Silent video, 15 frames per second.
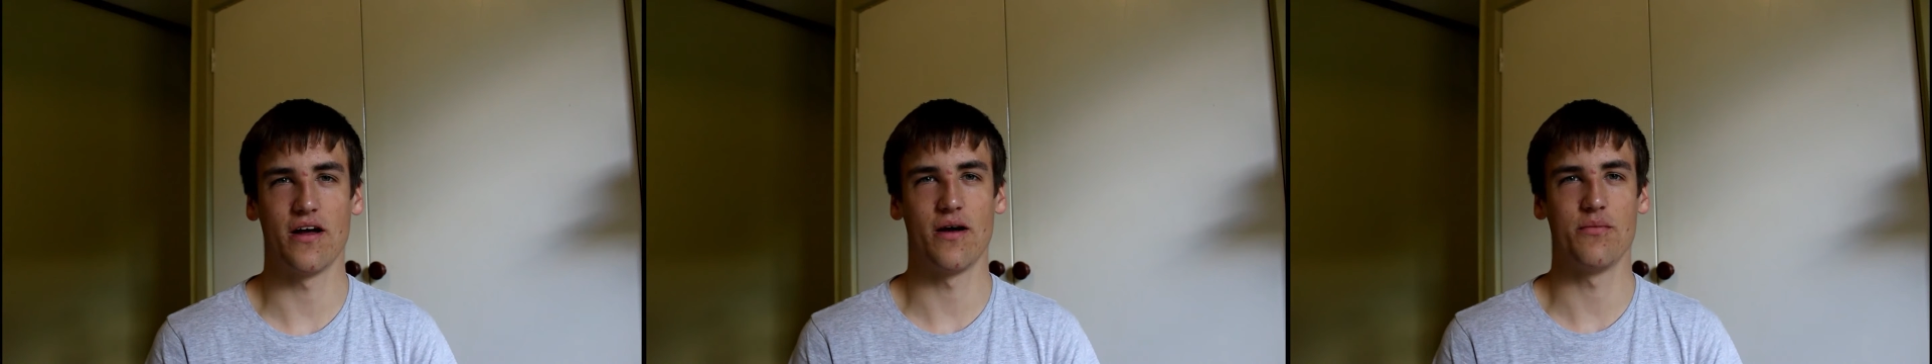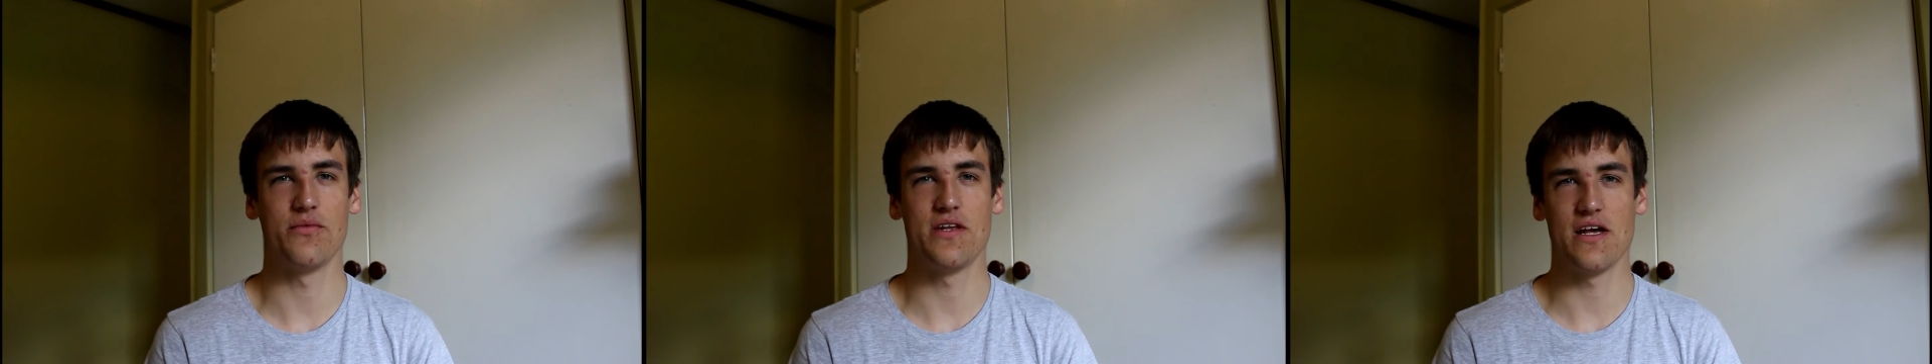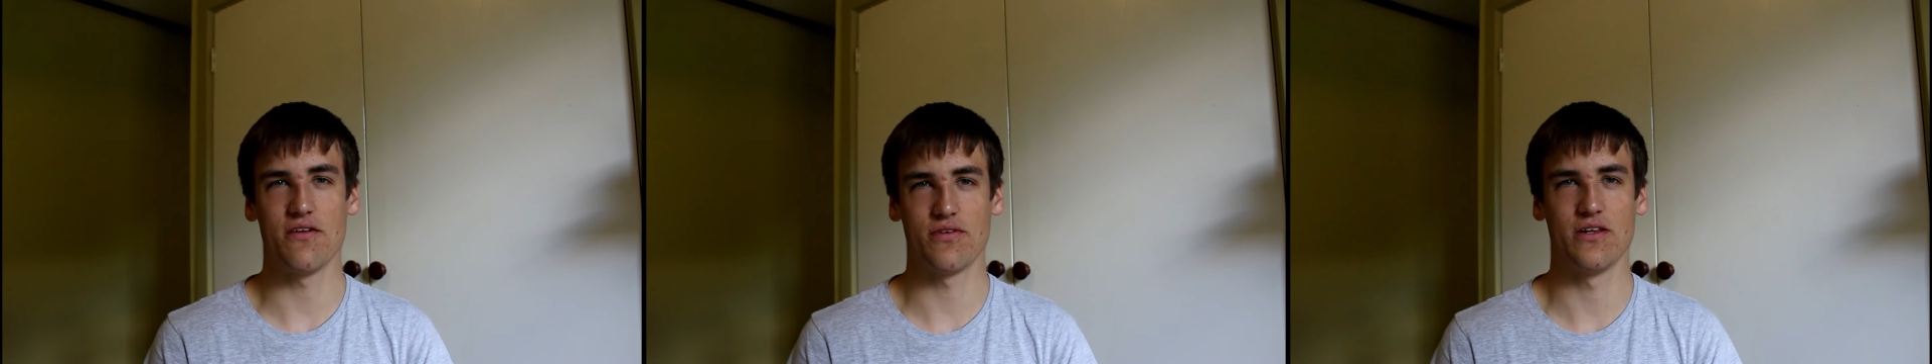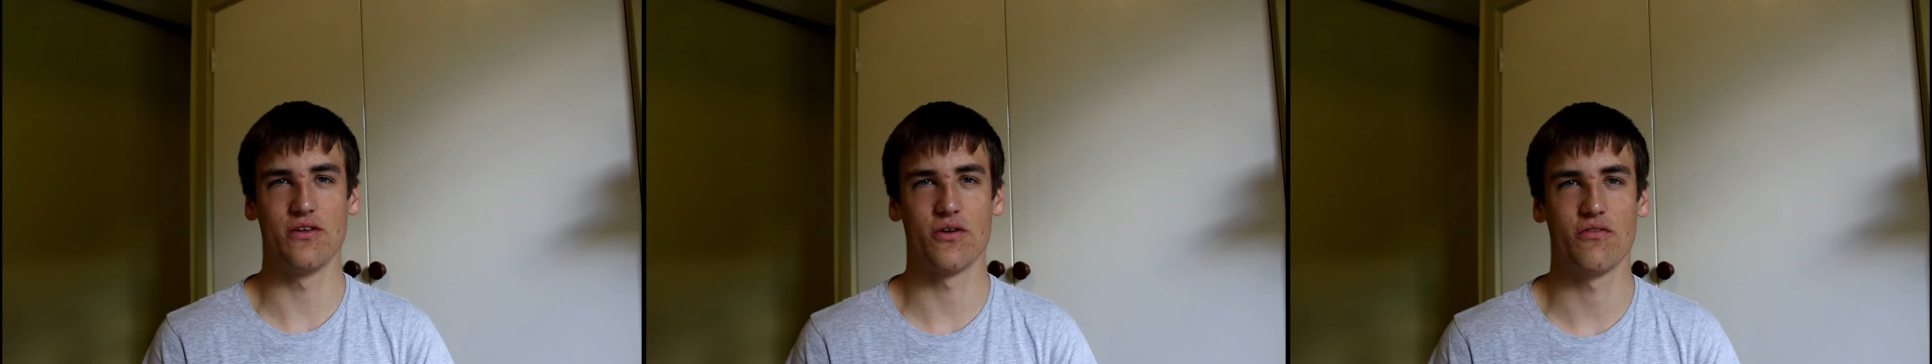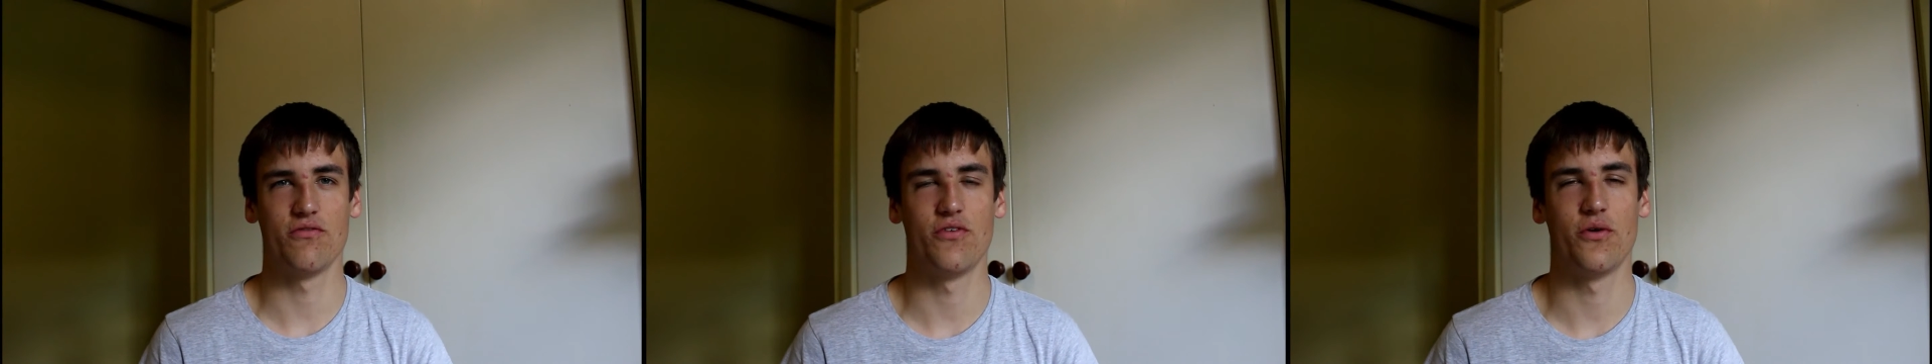I'm
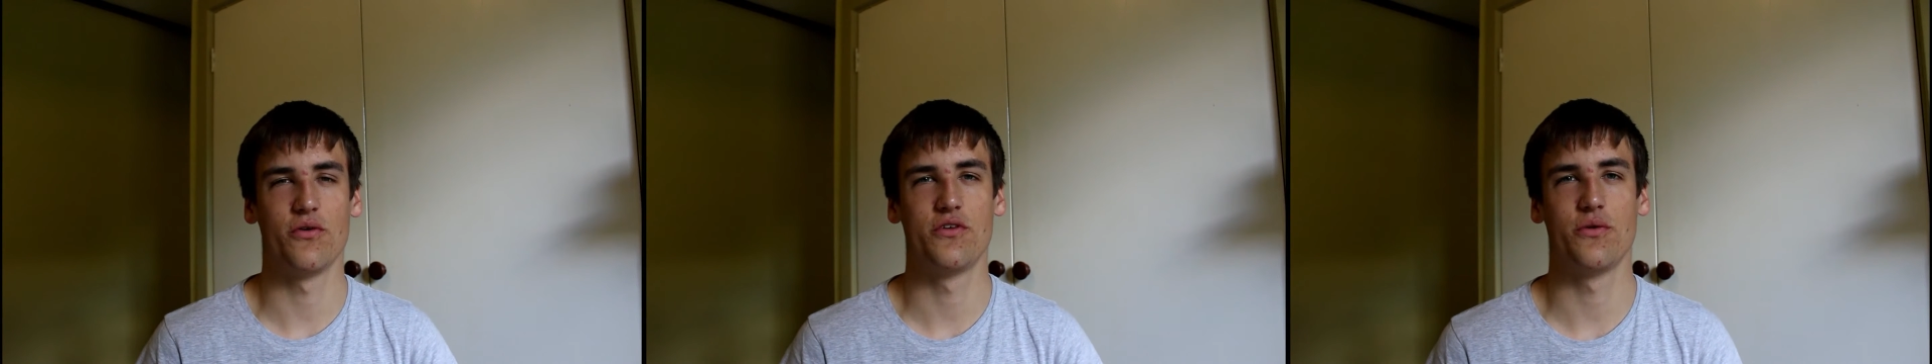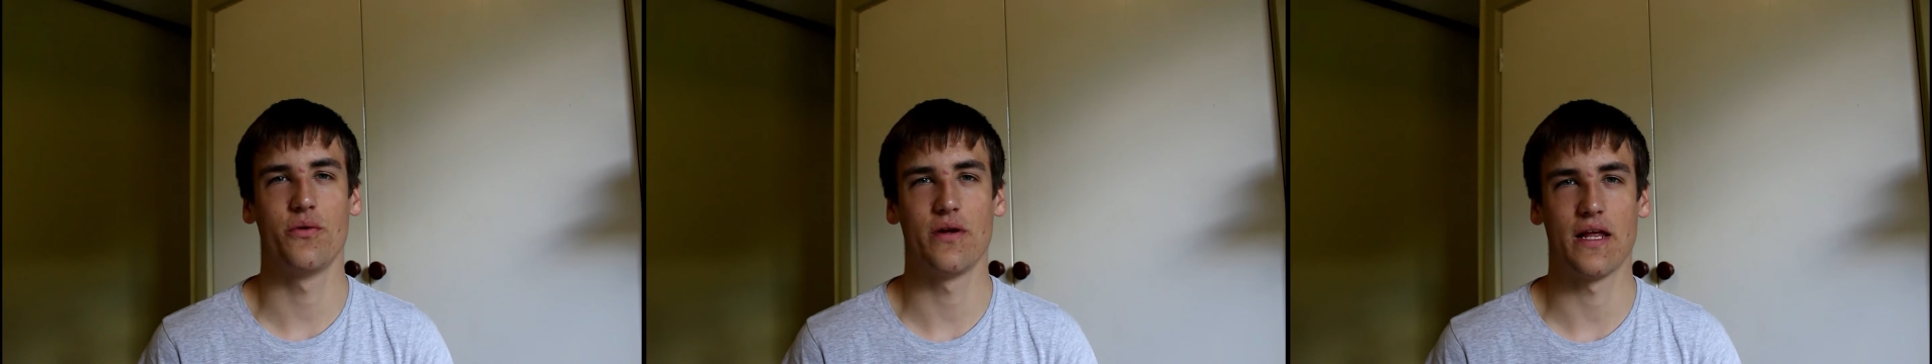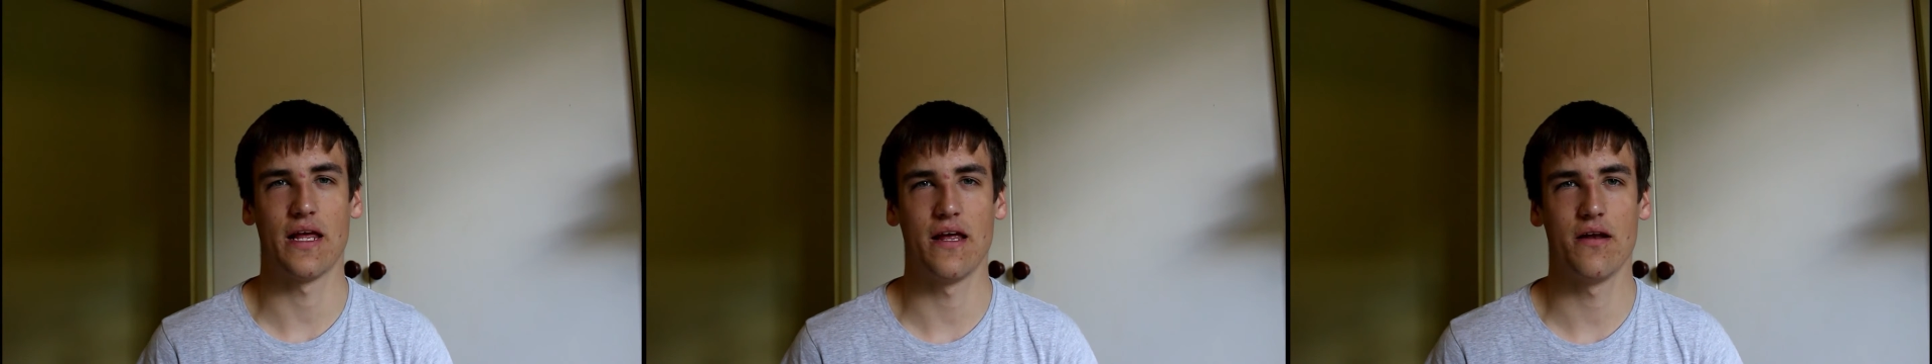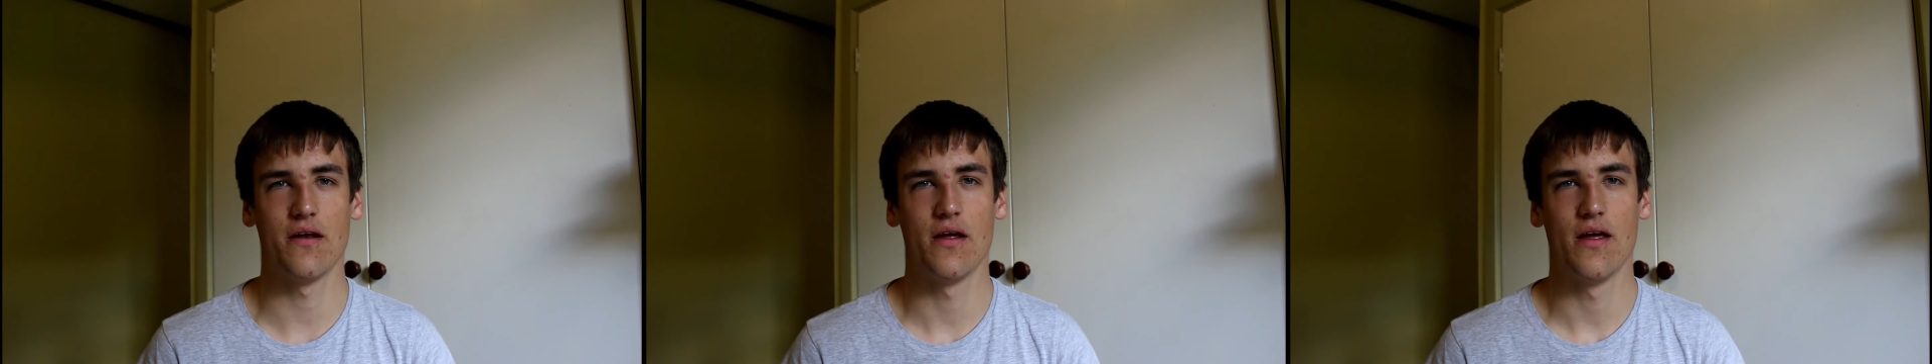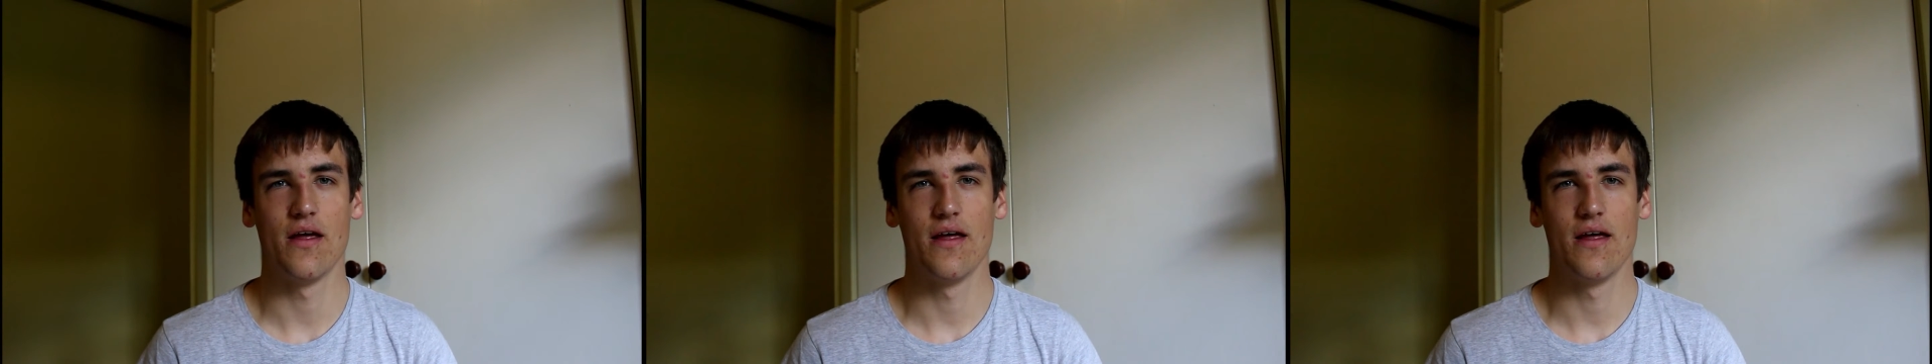definitely looking forward to it again